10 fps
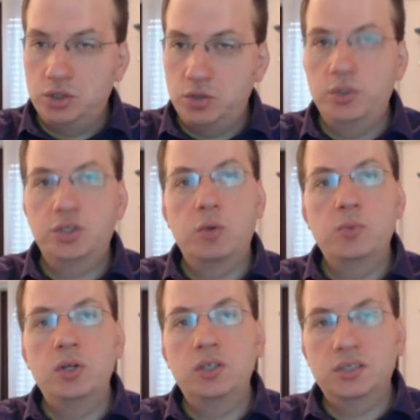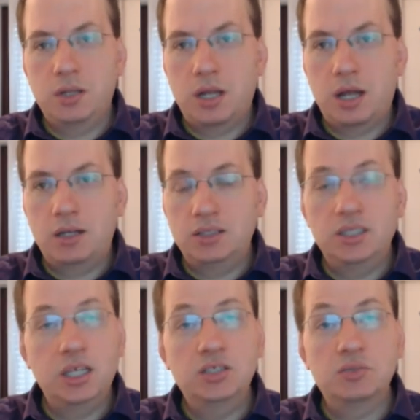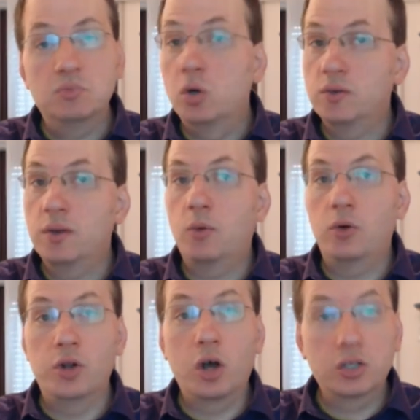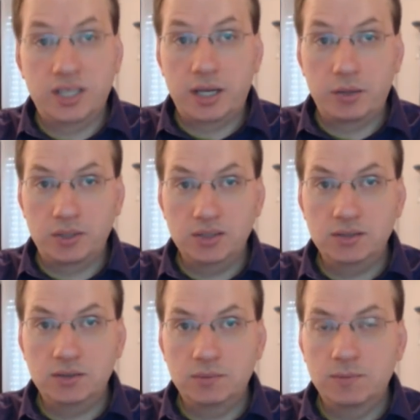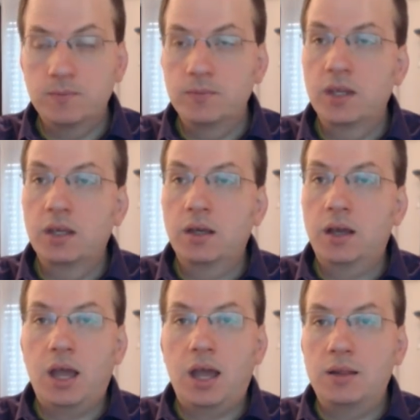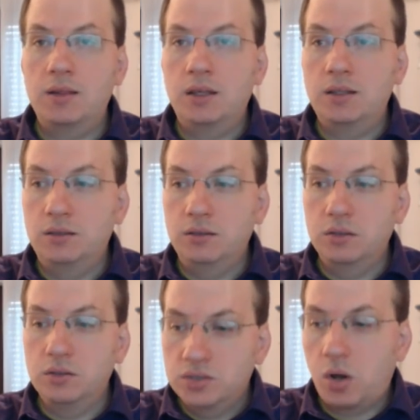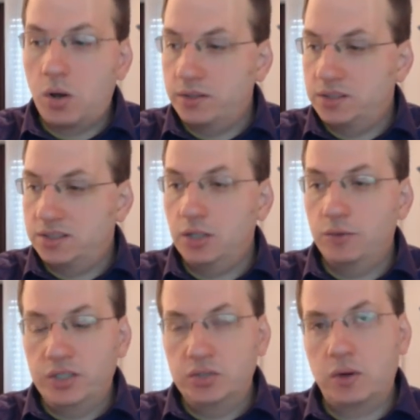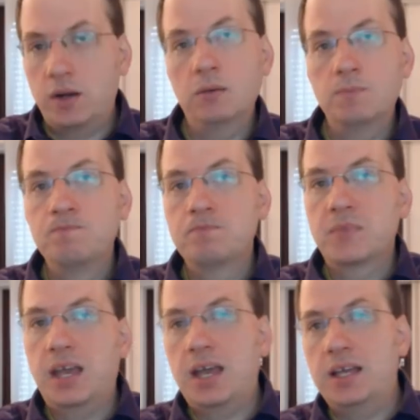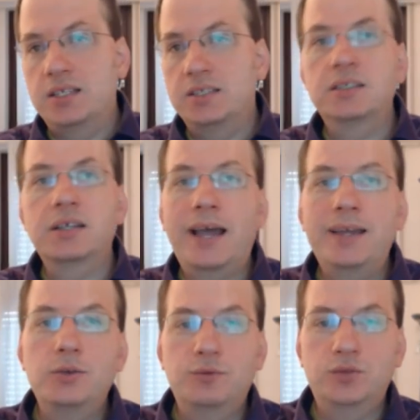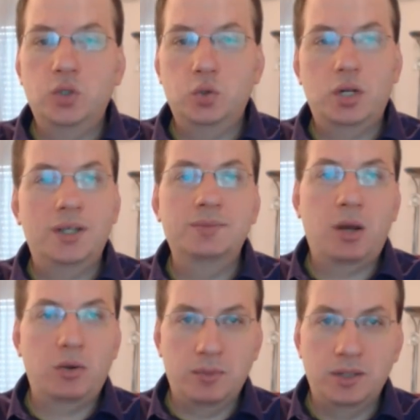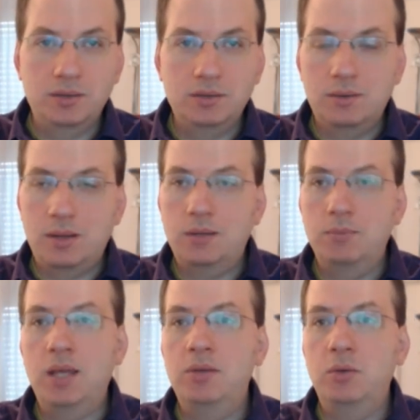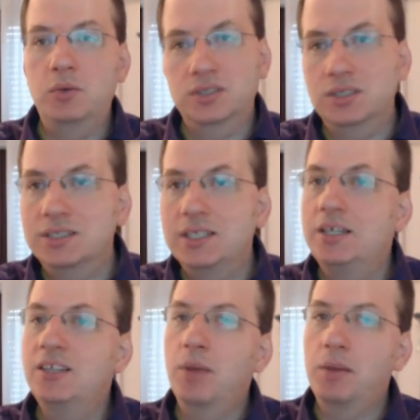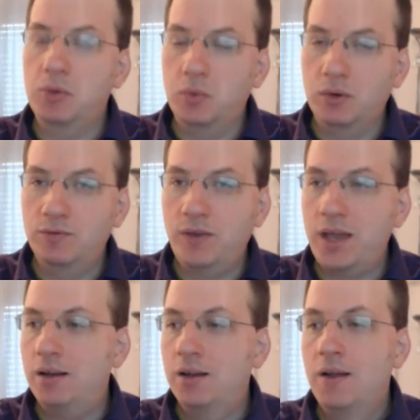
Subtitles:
Jewish communities in the United States, most of them were not Zionists, and they saw the State of Israel as a kind of social experiment that maybe will succeed, maybe will fail,